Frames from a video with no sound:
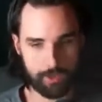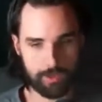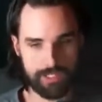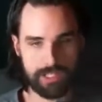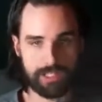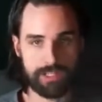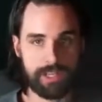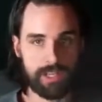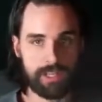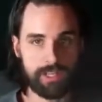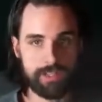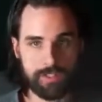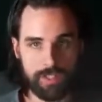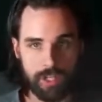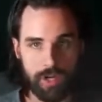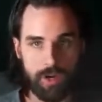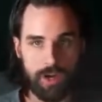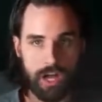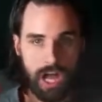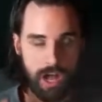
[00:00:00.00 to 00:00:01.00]
it.
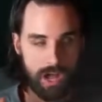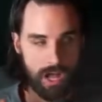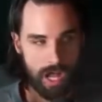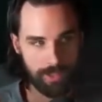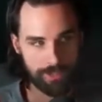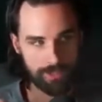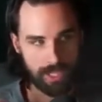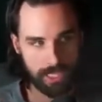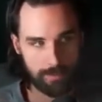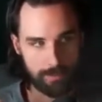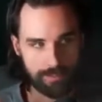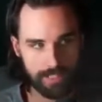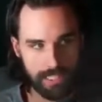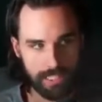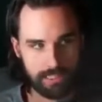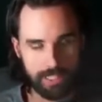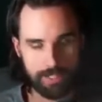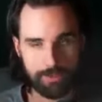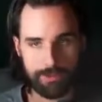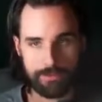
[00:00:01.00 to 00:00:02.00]
So I'll talk about
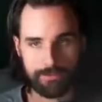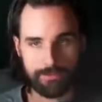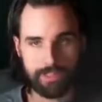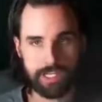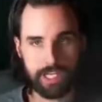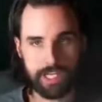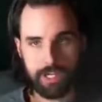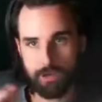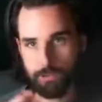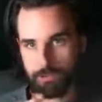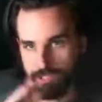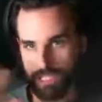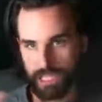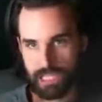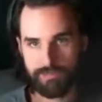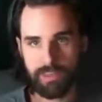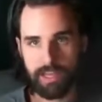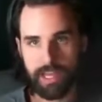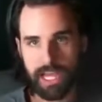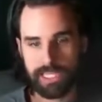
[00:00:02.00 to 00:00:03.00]
that later in the video. I'm just
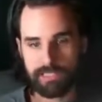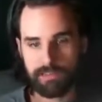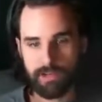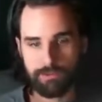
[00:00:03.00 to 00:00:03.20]
going to give you the high-level